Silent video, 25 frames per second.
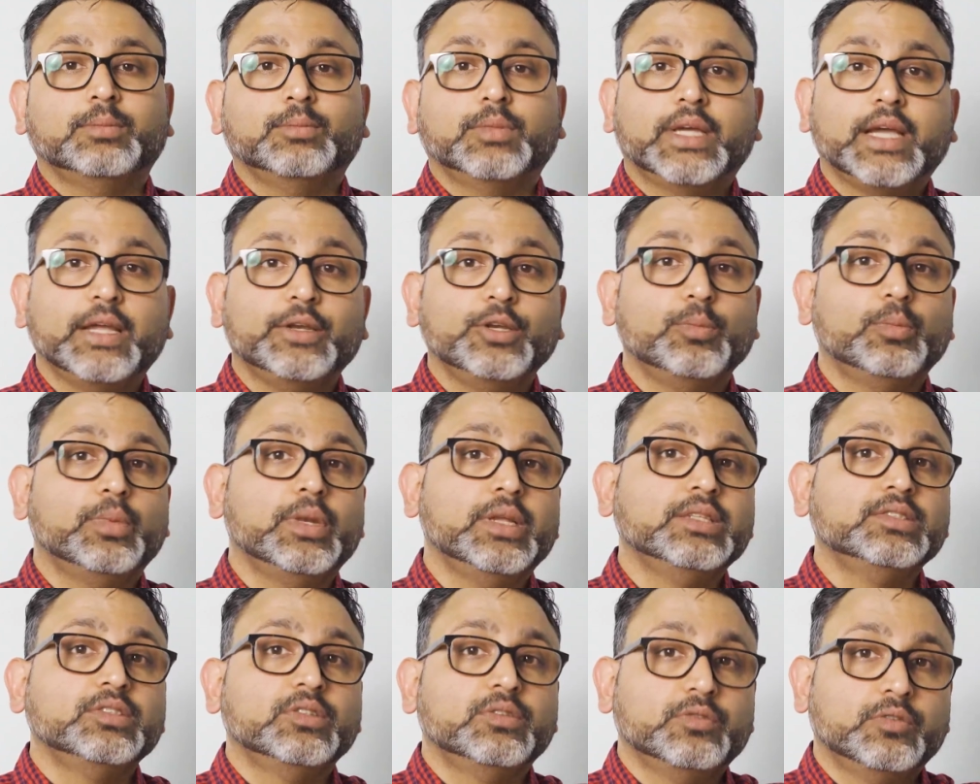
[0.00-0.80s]
them, can you
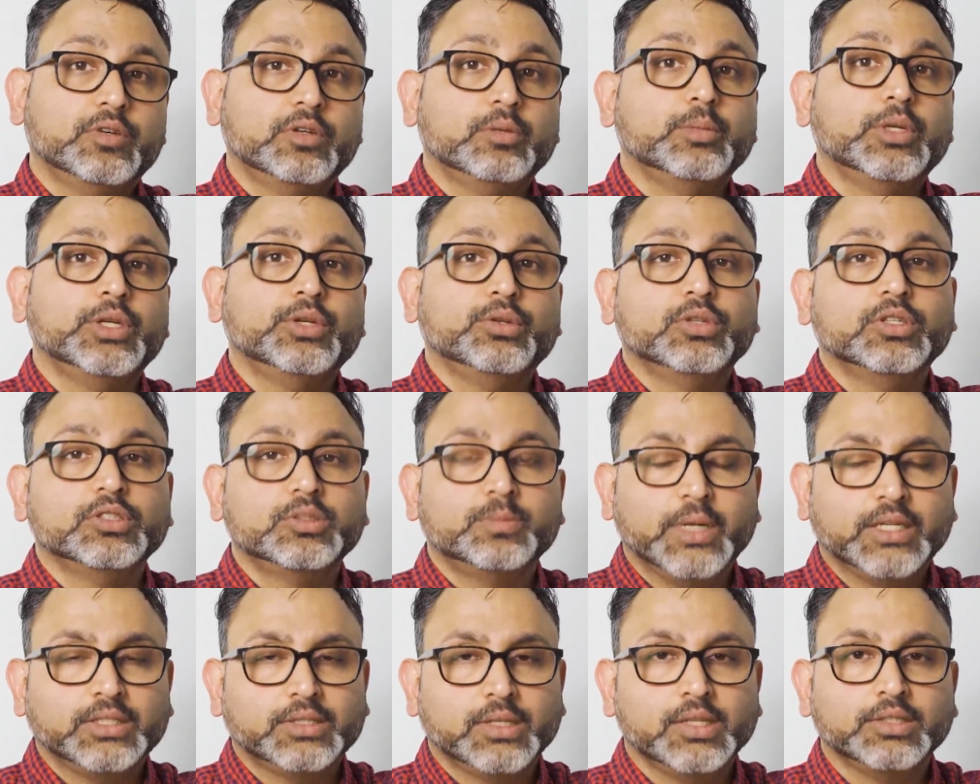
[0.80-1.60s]
please refer me to the
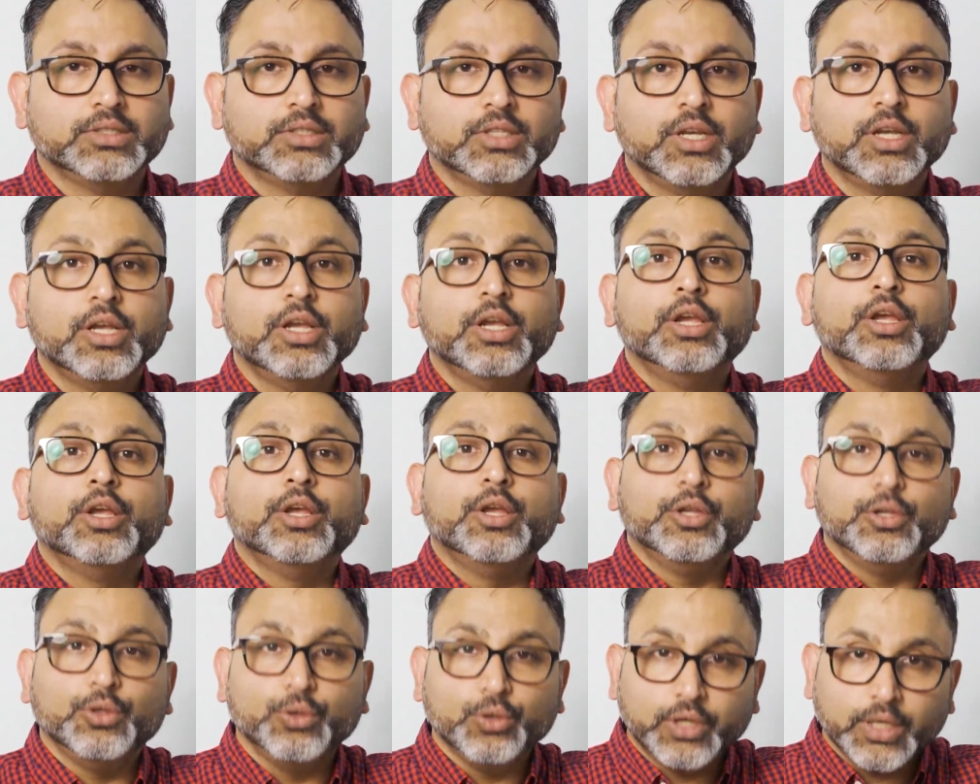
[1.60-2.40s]
specialist?
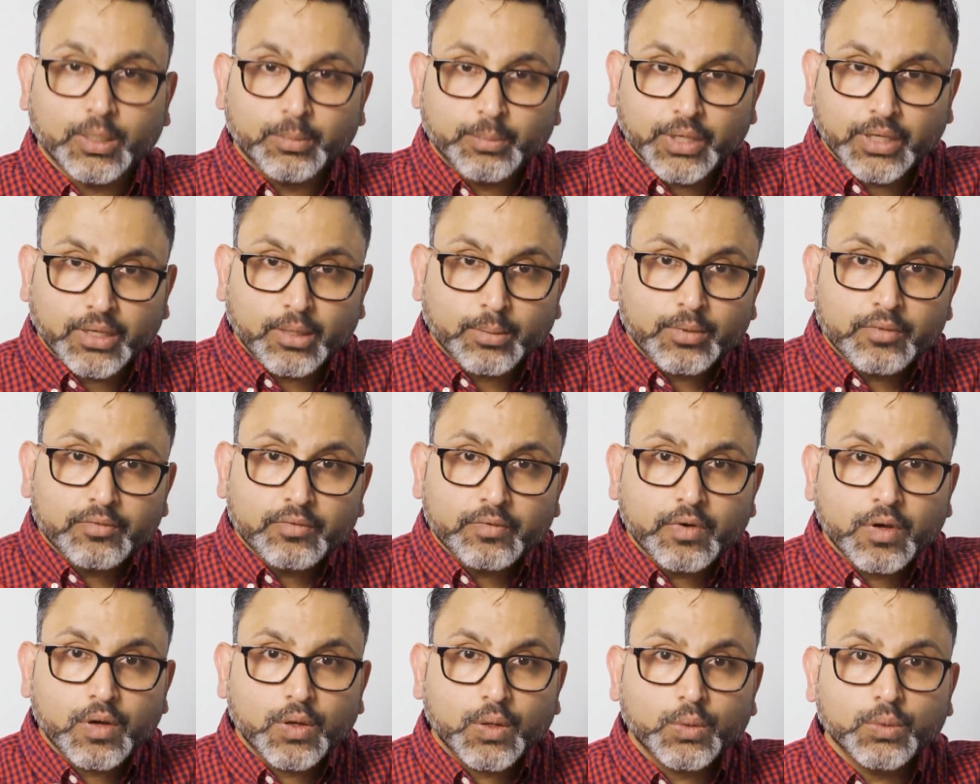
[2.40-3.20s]
You can pick up a
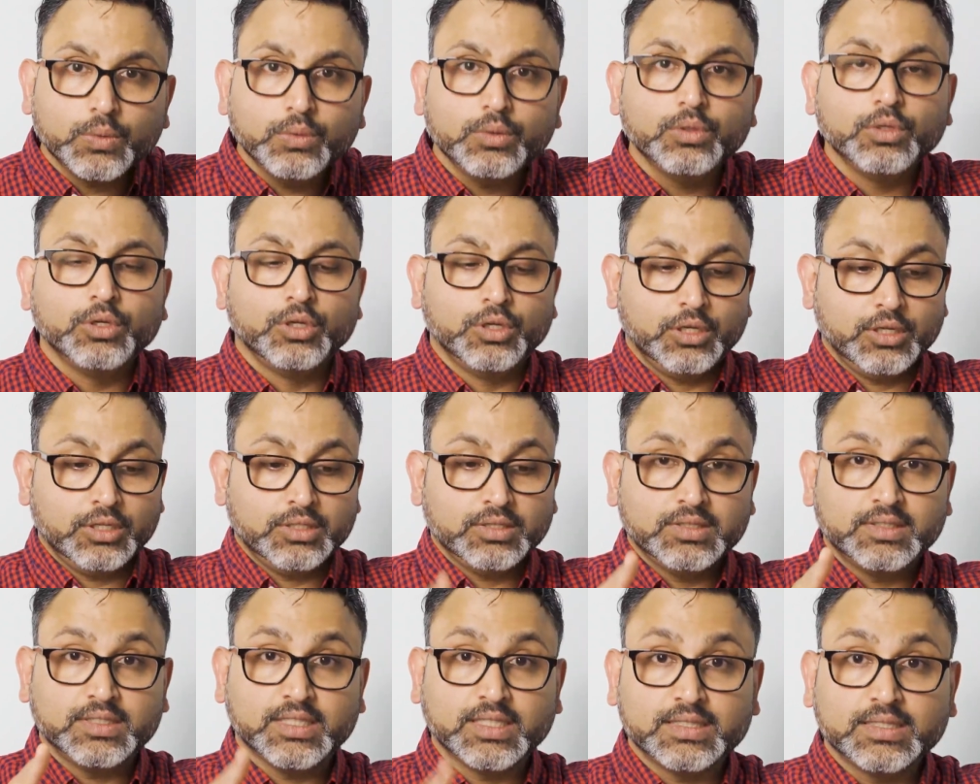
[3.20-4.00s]
phone,
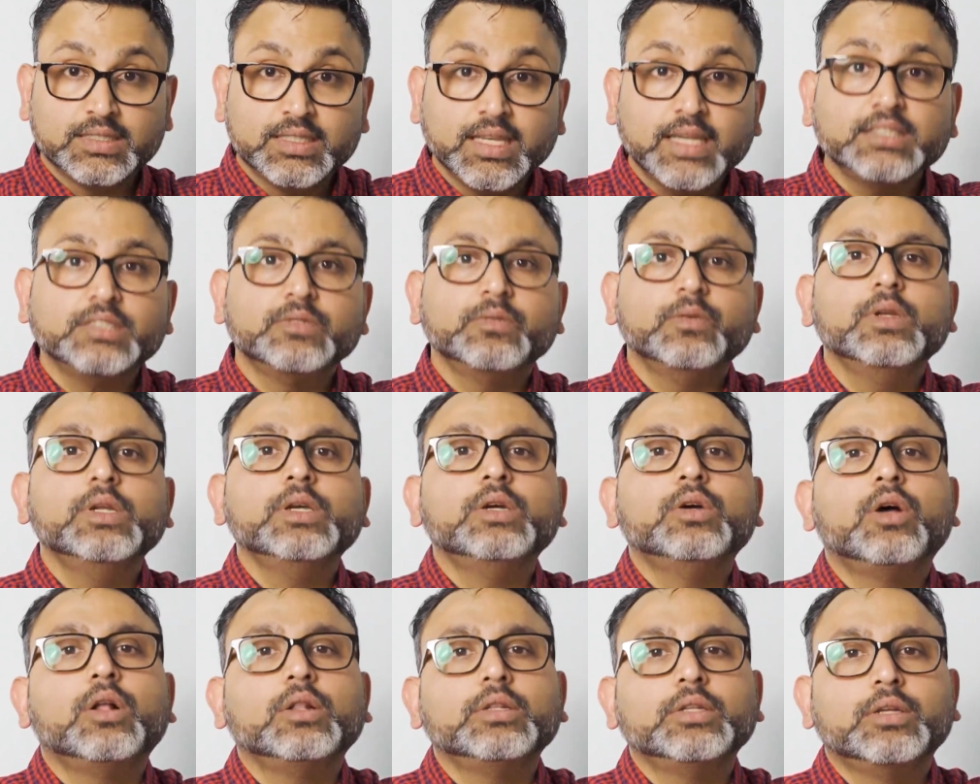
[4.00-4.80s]
successfully
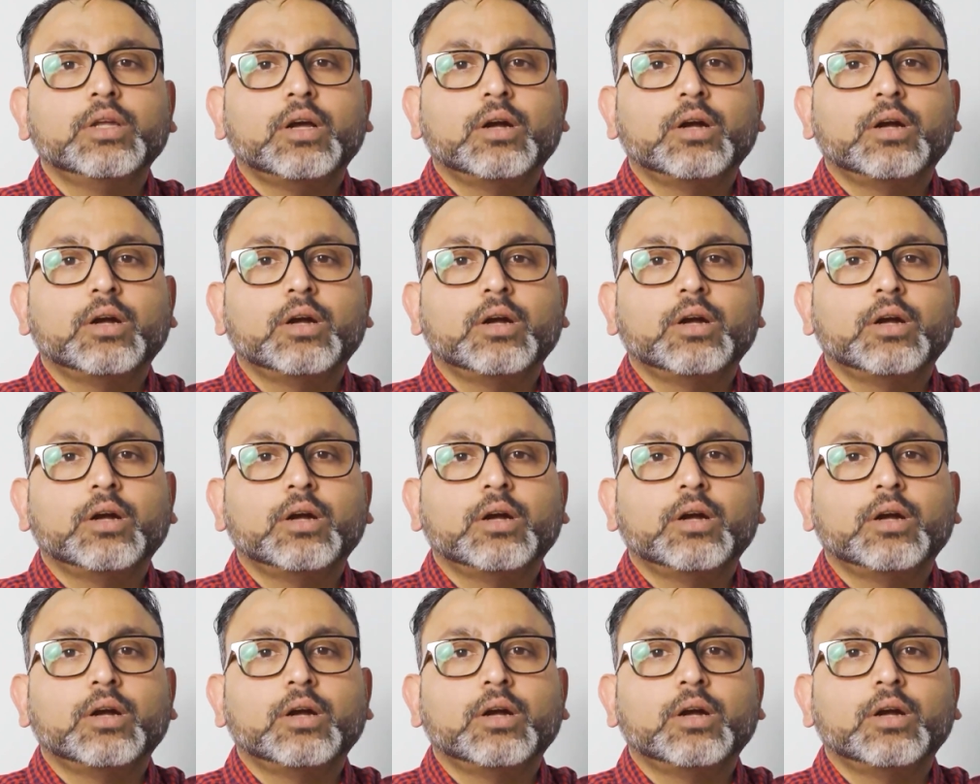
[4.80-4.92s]
call the